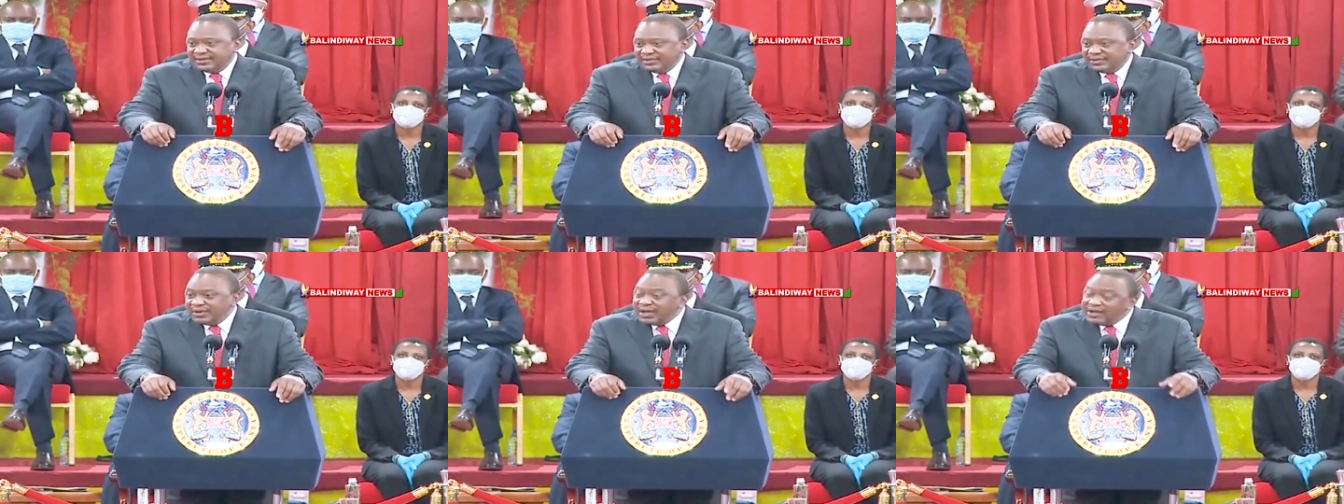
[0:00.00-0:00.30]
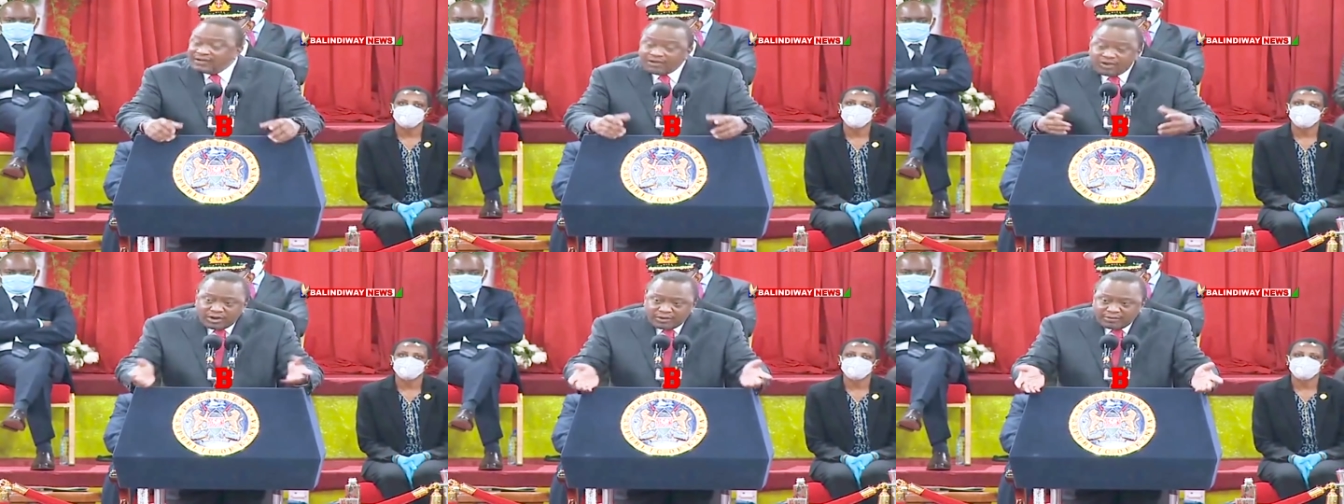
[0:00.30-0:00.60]
We
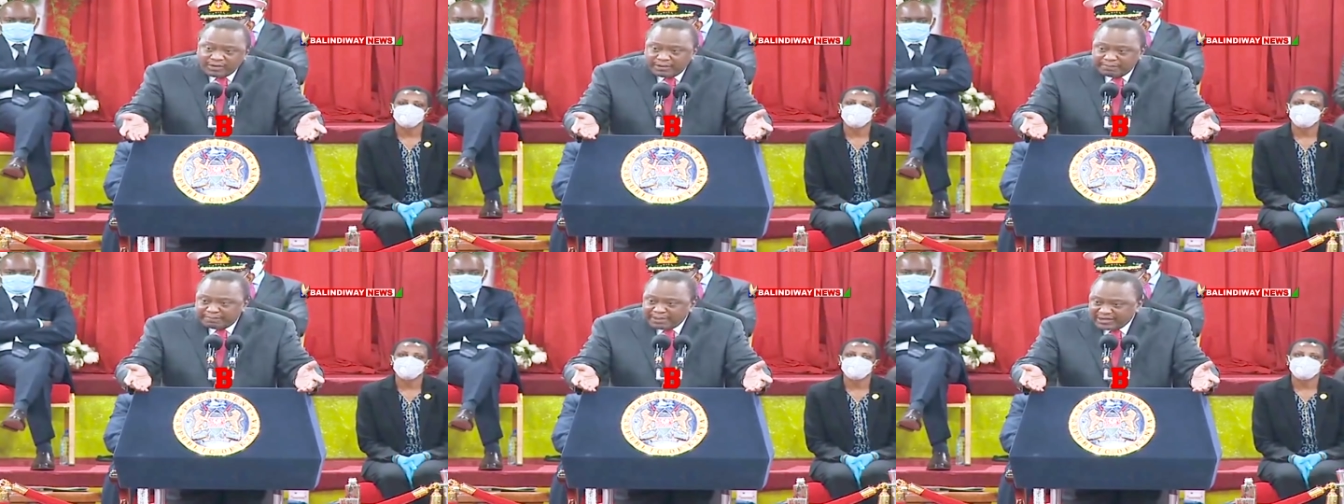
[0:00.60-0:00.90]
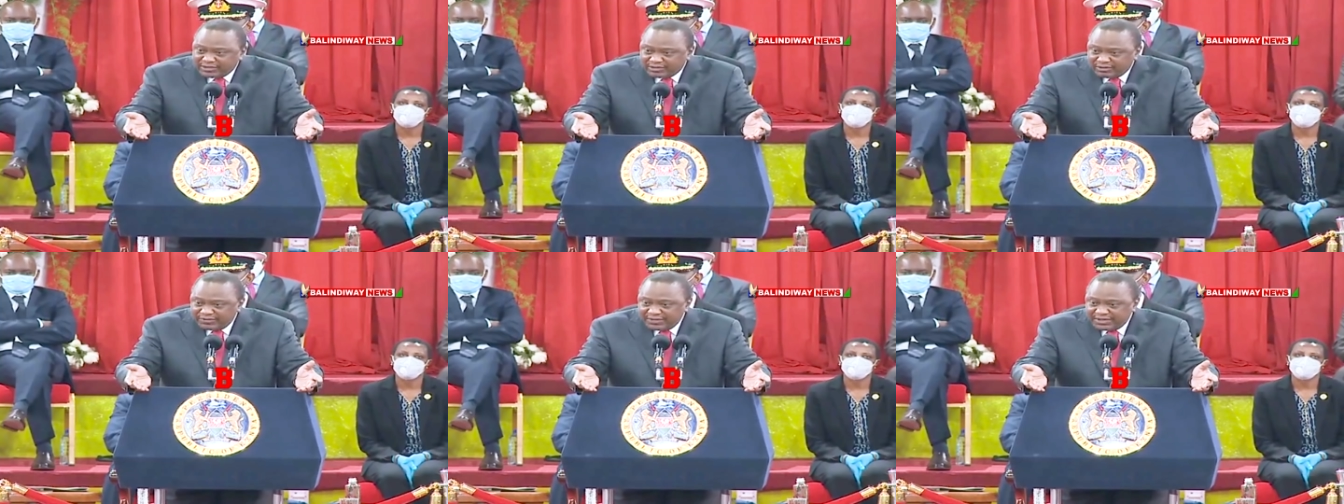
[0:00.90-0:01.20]
have all been
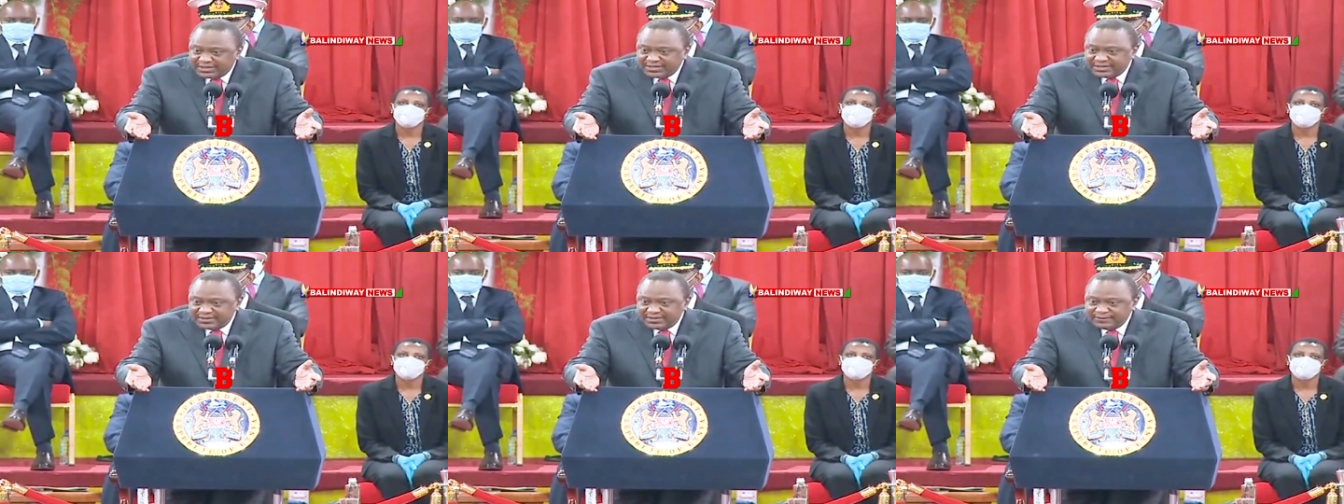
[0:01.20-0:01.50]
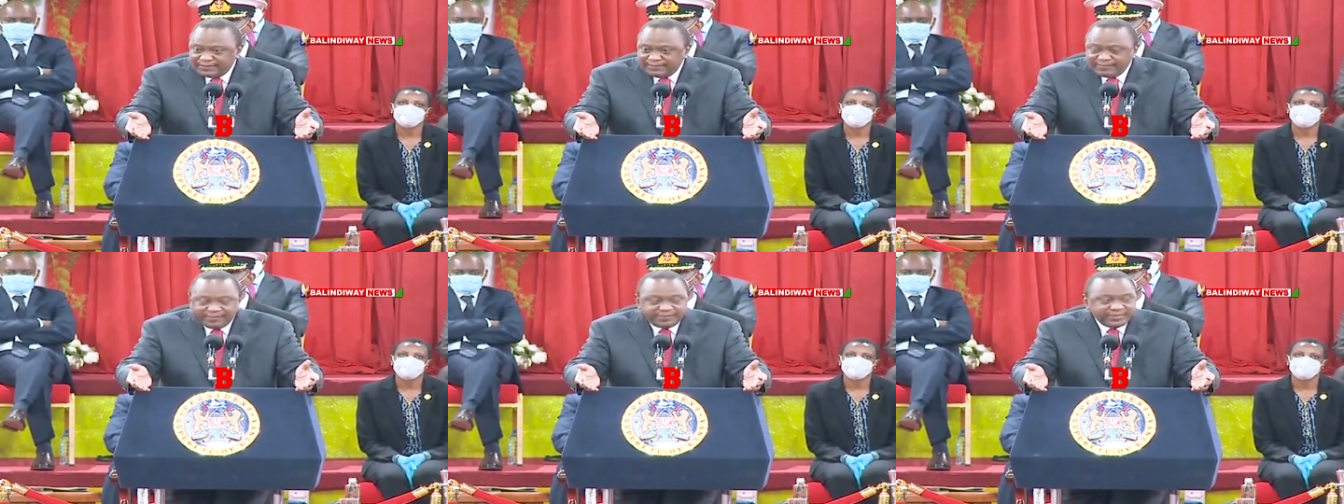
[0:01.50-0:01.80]
part of it.
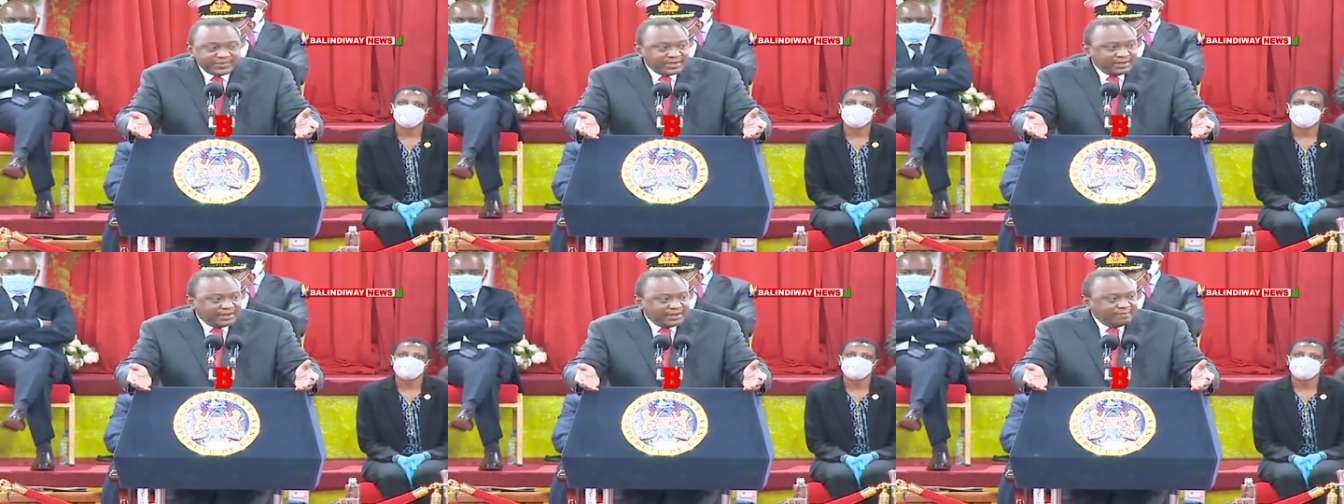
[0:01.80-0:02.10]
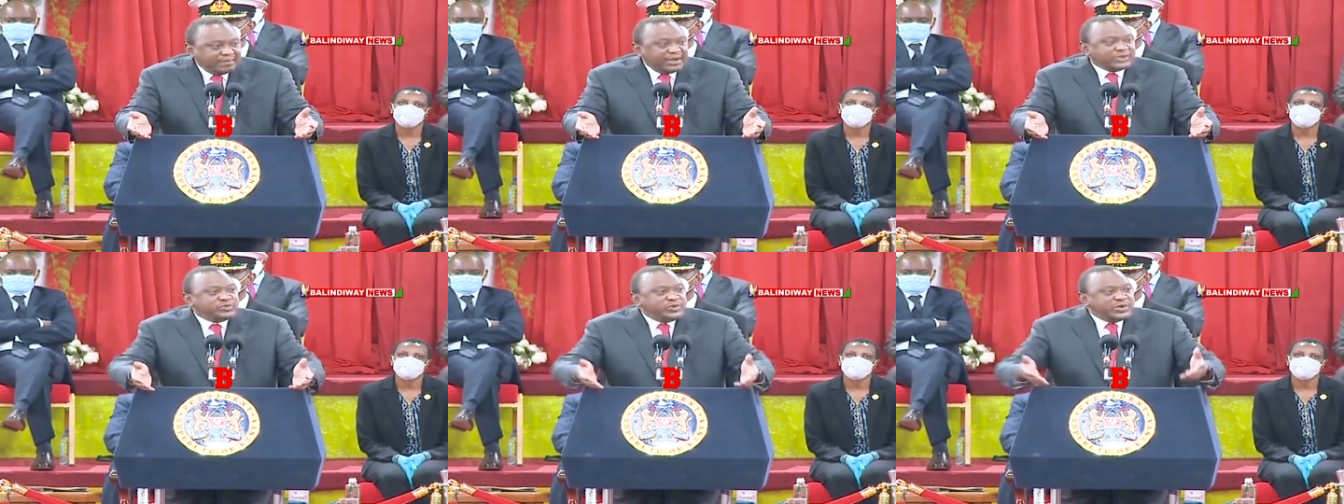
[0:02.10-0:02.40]

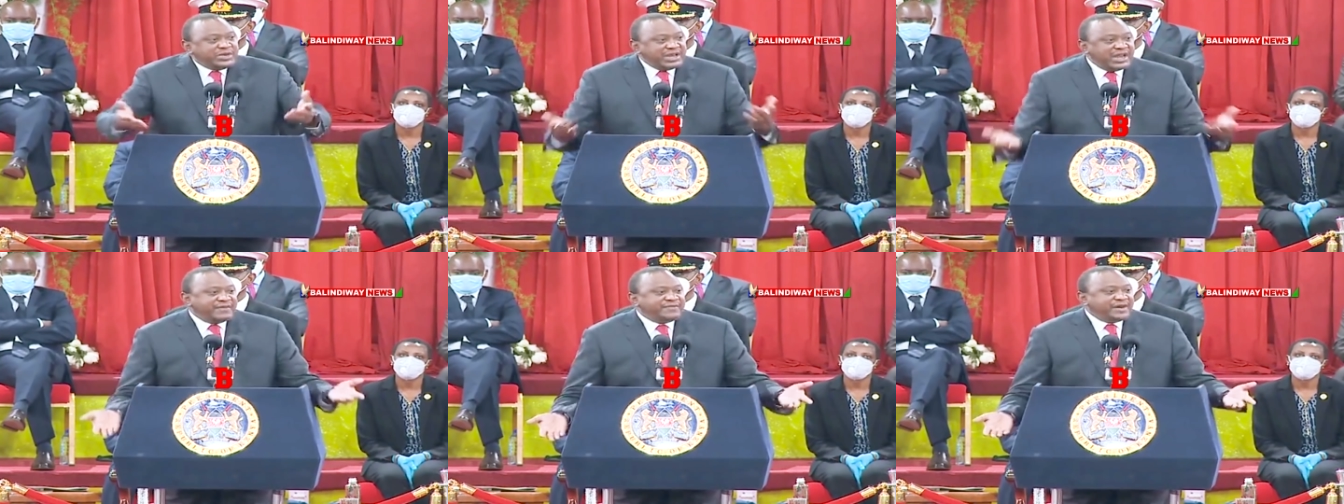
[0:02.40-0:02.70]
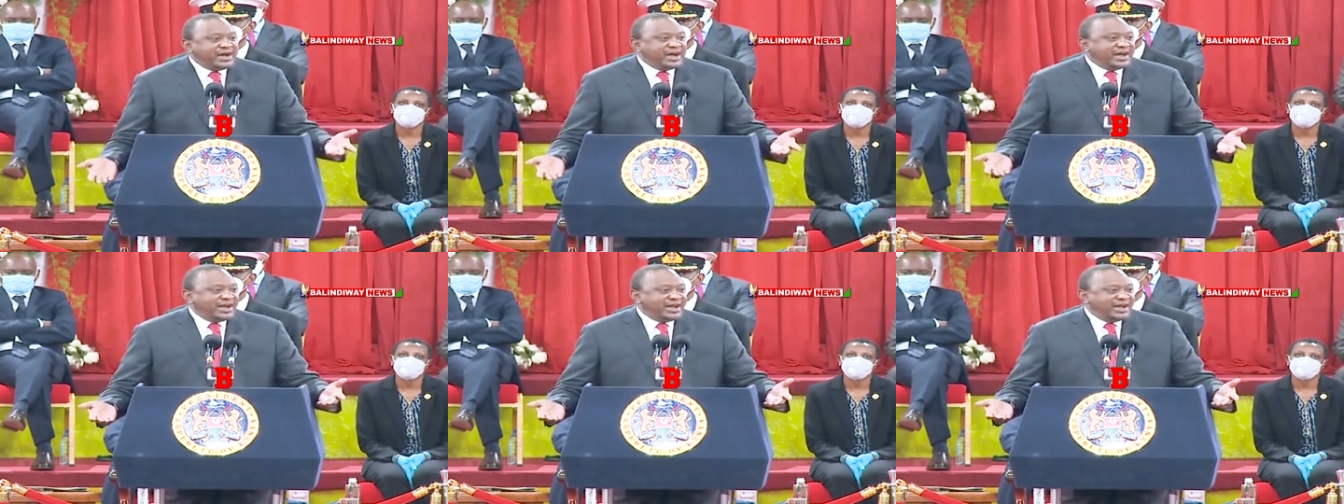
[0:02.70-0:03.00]
But we
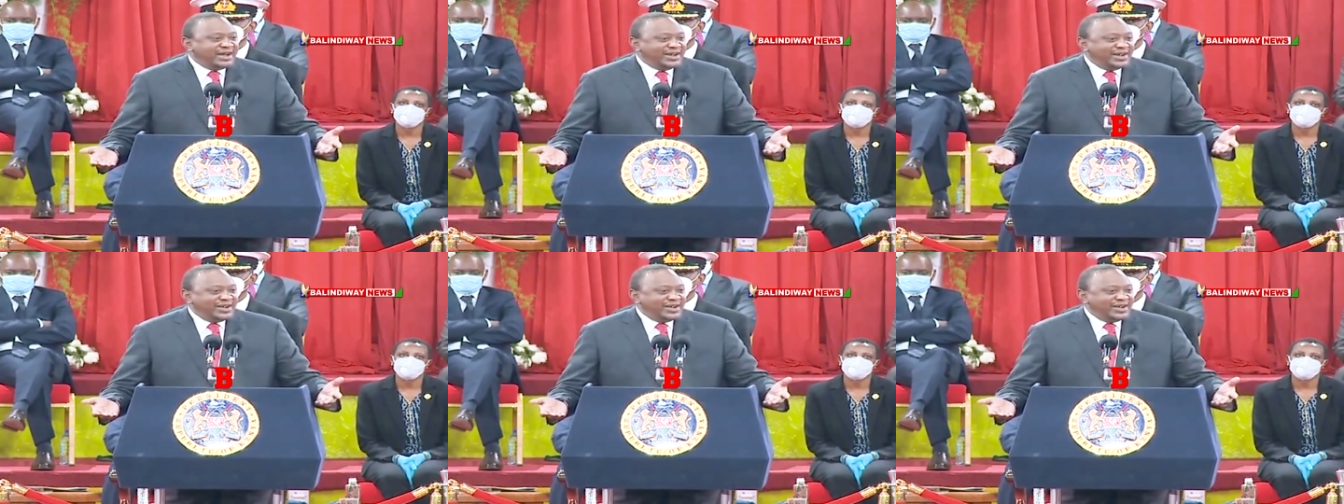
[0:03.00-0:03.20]
never